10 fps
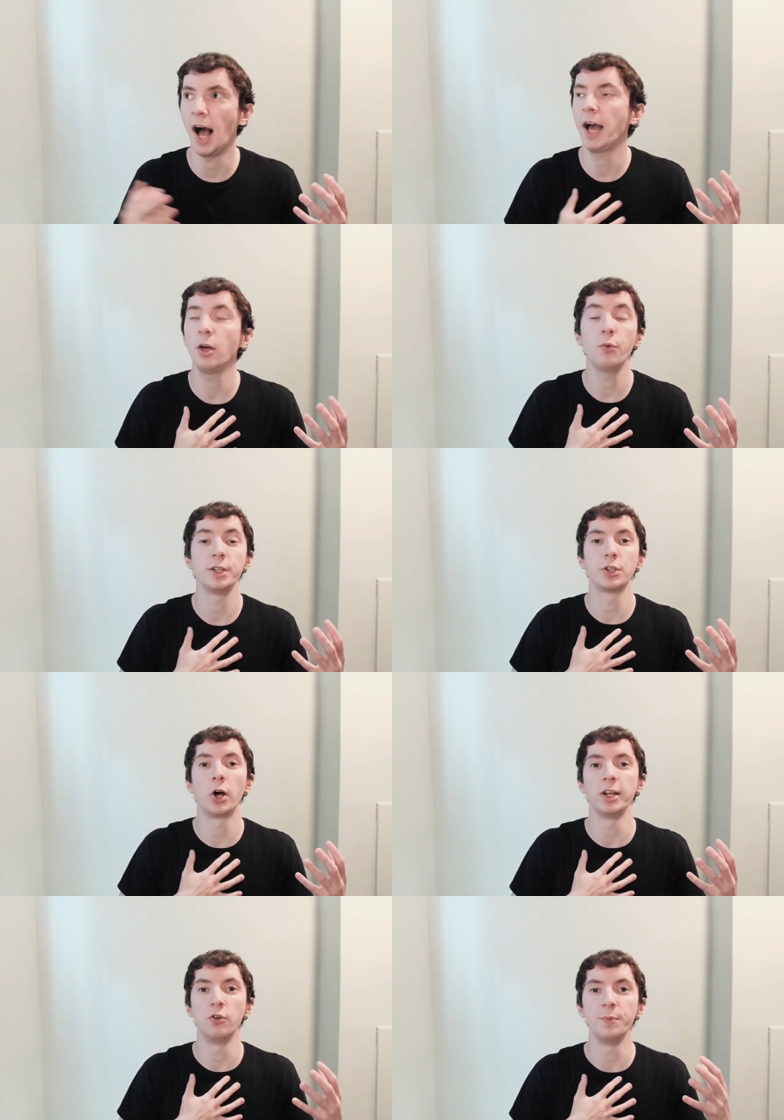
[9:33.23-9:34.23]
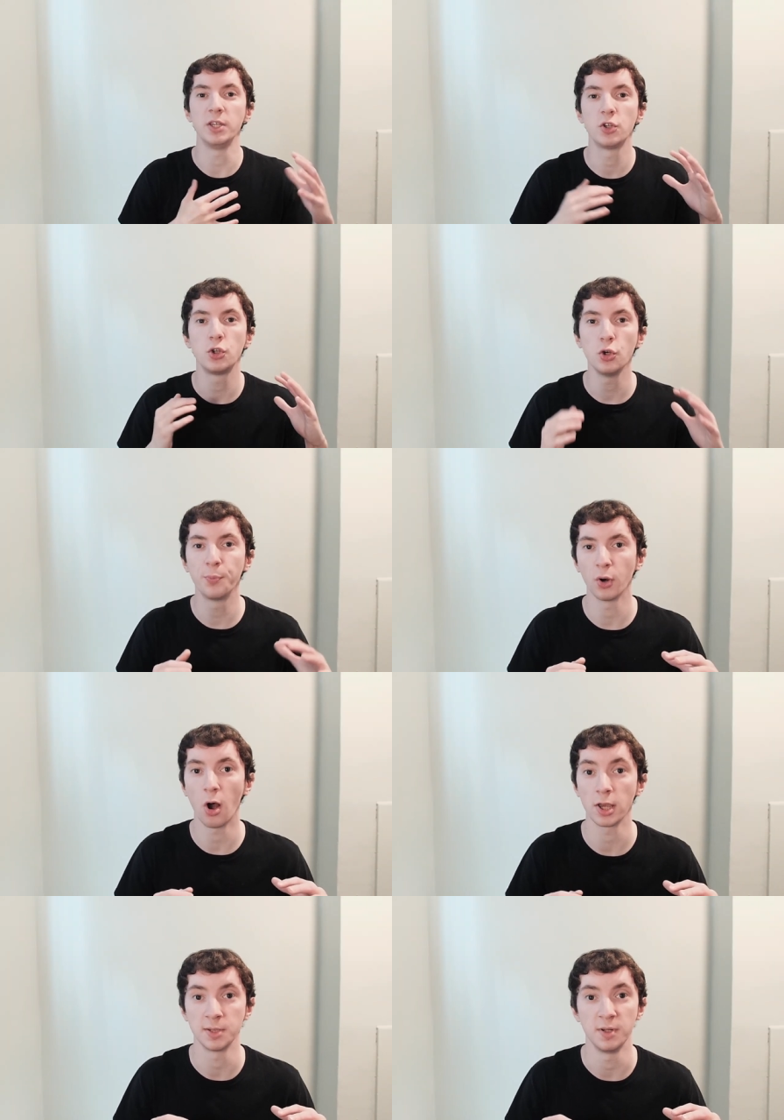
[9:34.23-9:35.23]
I always thought it would be
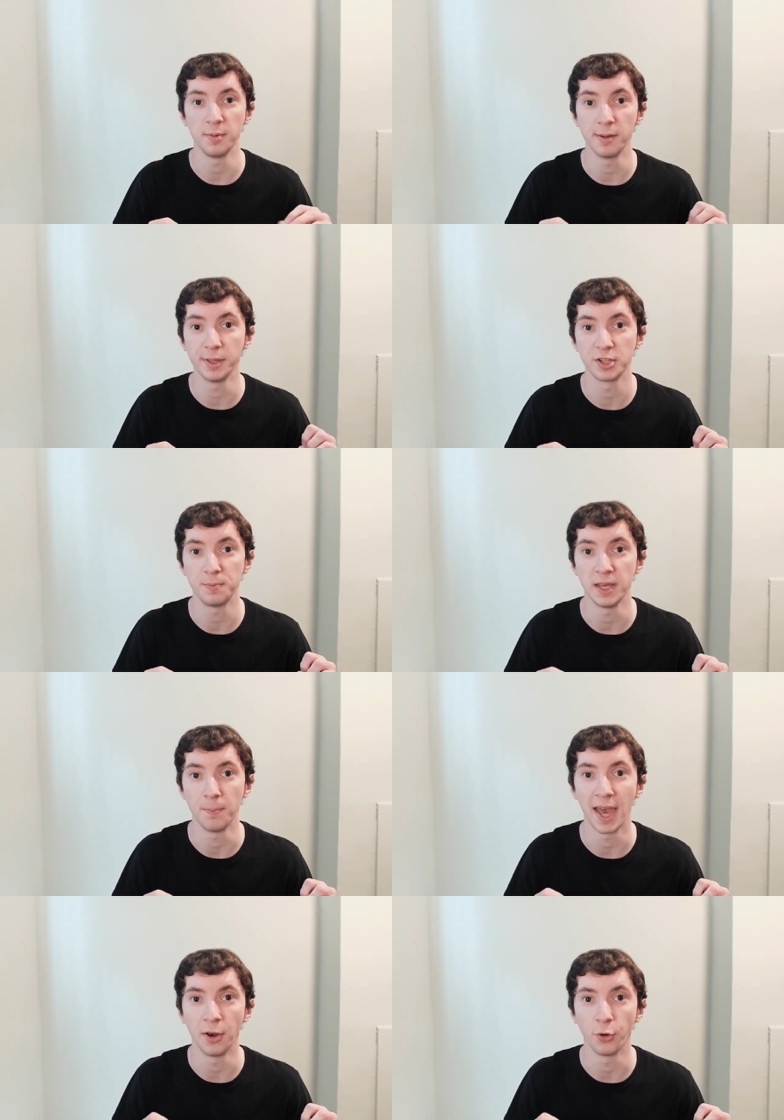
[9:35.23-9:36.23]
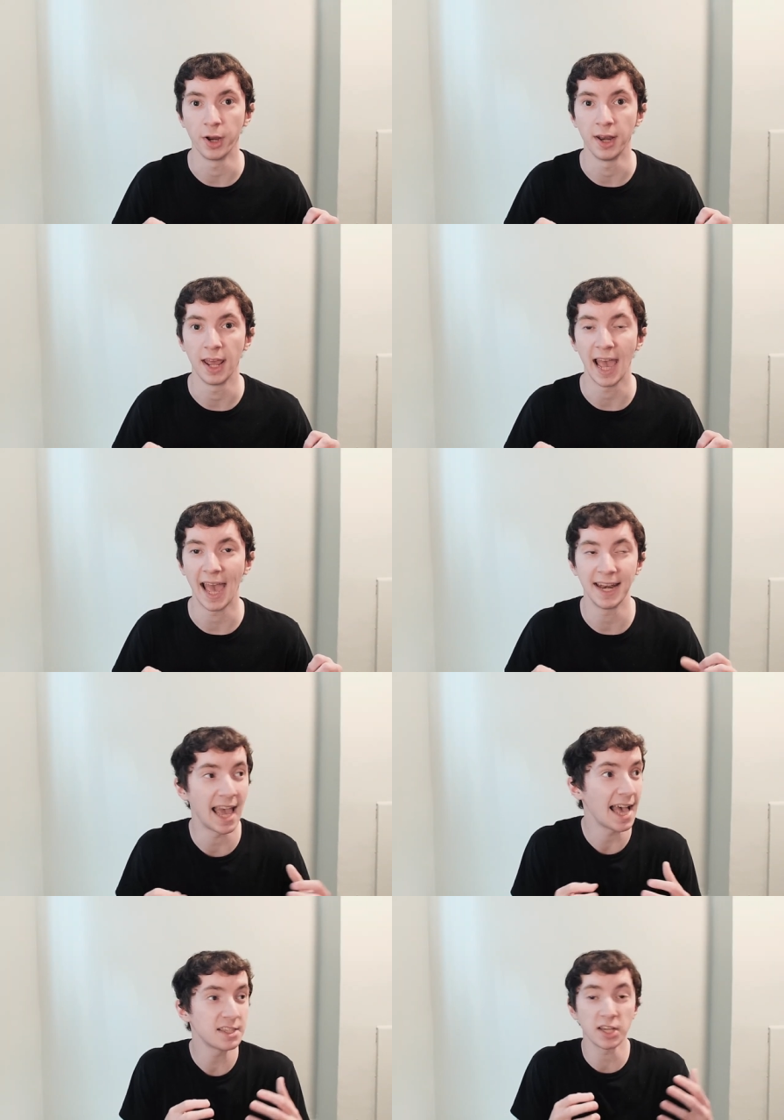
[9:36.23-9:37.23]
super awesome to be able to speak Mandarin,
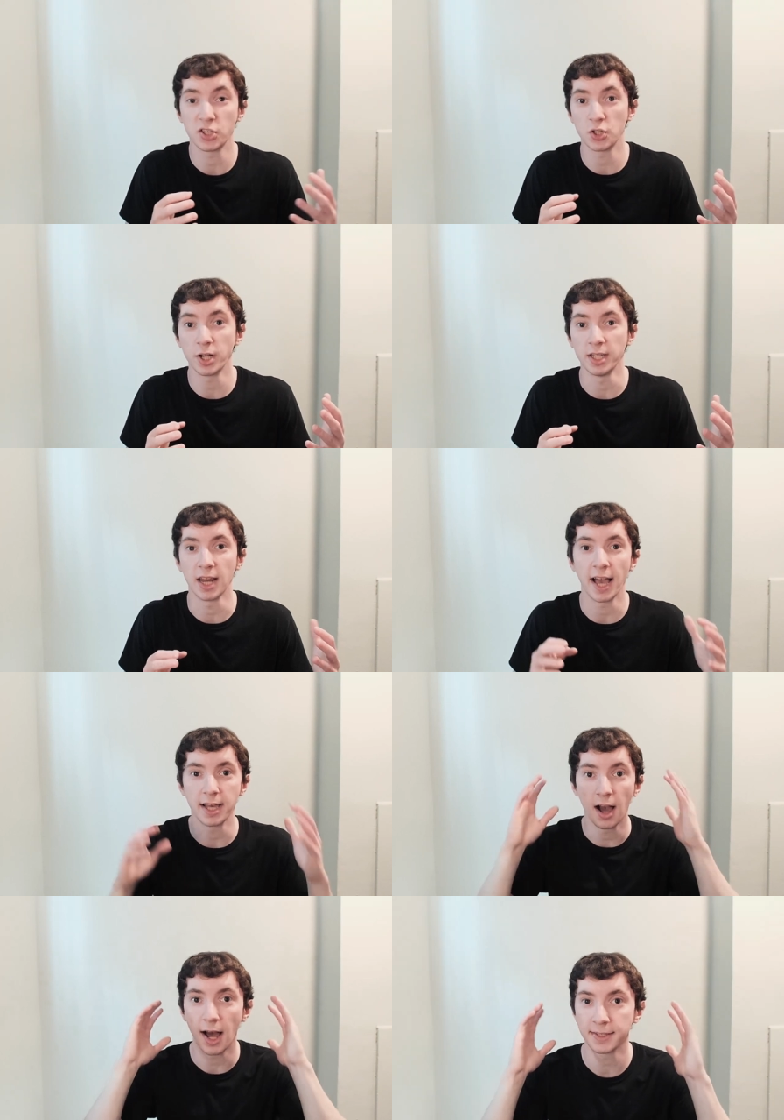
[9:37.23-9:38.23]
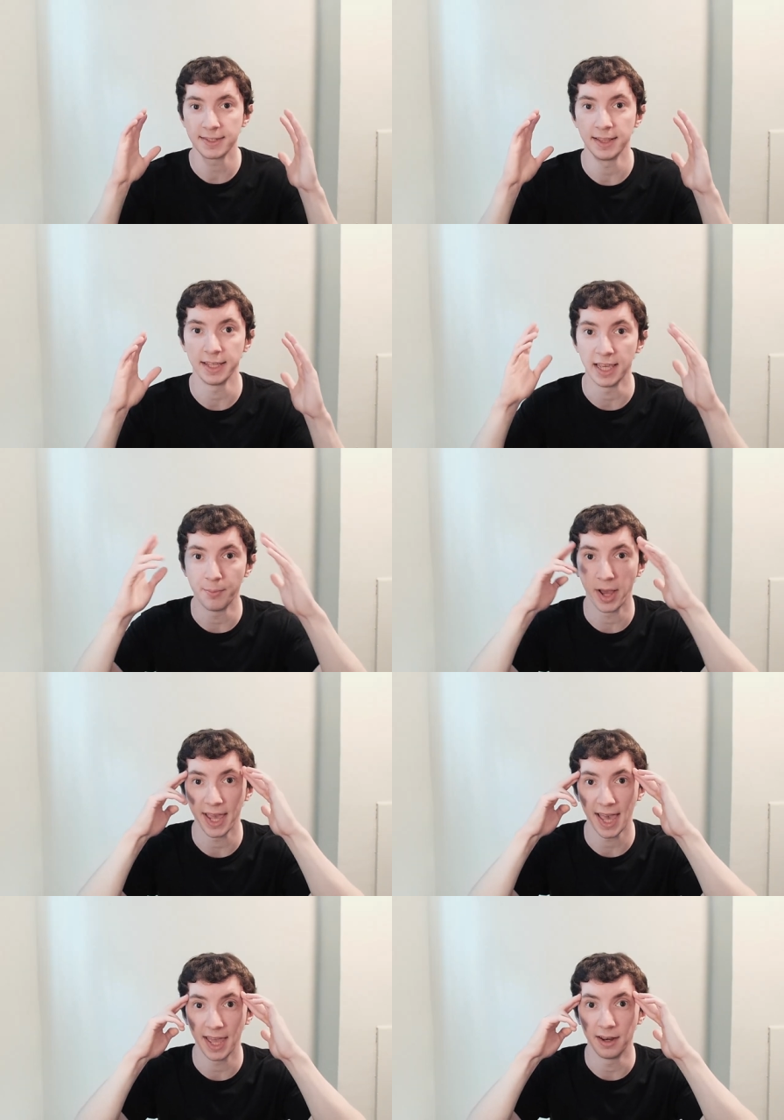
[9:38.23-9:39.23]
and as I studied, I constantly, in
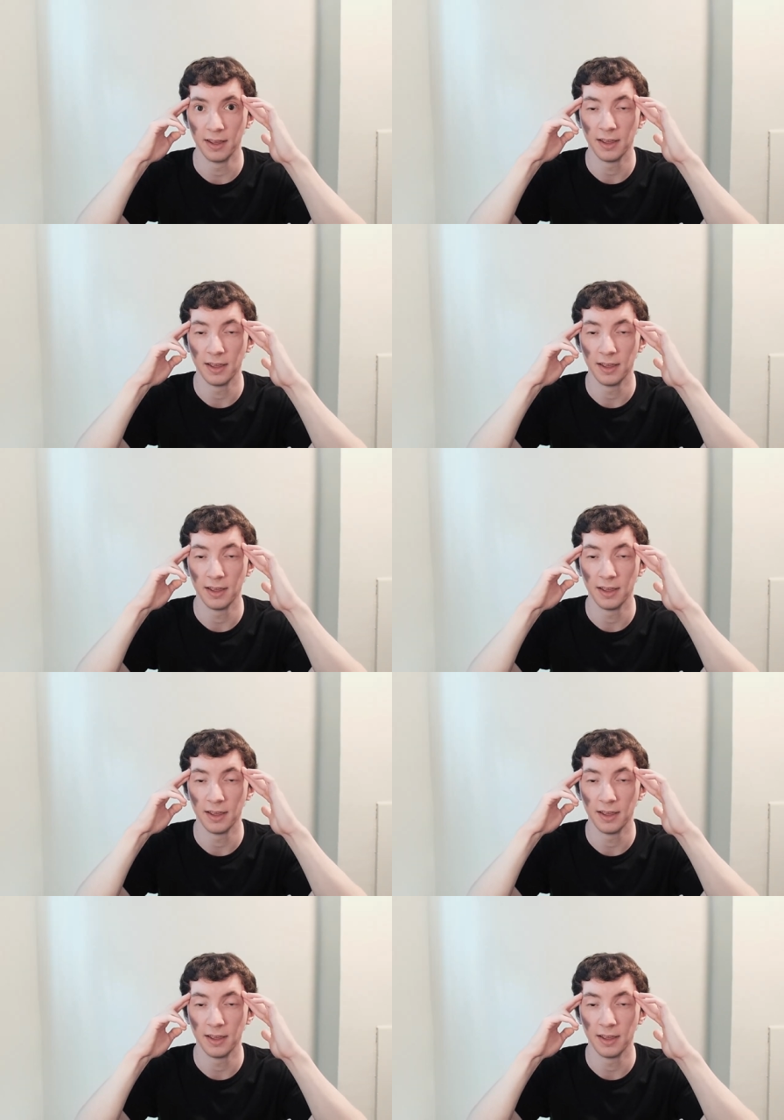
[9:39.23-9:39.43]
my head,